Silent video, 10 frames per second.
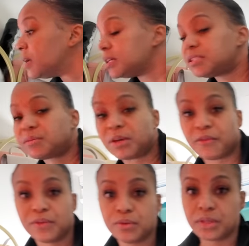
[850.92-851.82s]
it took me a
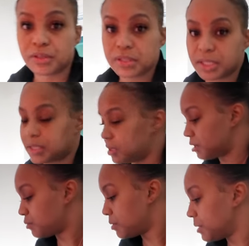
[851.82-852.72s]
few years to get the
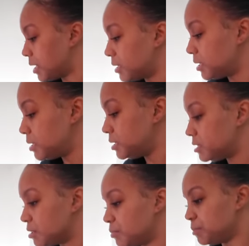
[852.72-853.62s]
equipment I need
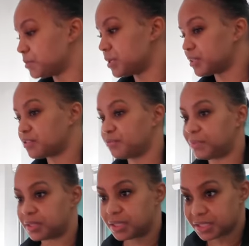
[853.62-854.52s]
to be productive,
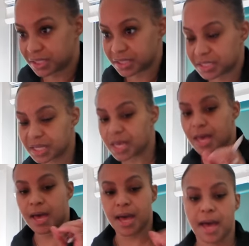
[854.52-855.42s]
but this is
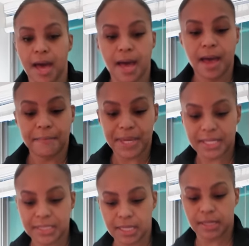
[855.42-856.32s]

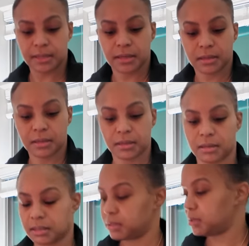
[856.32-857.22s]
amazing.
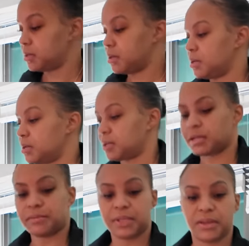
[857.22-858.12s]
Okay,
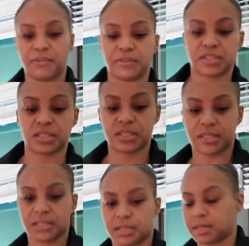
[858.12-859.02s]
let me finish
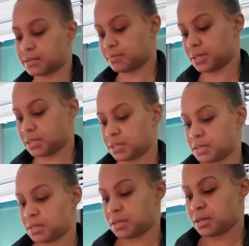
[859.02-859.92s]
listening to Kim.
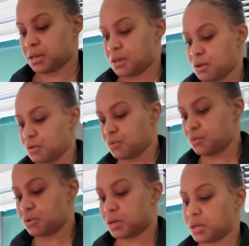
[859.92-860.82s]
Ooh.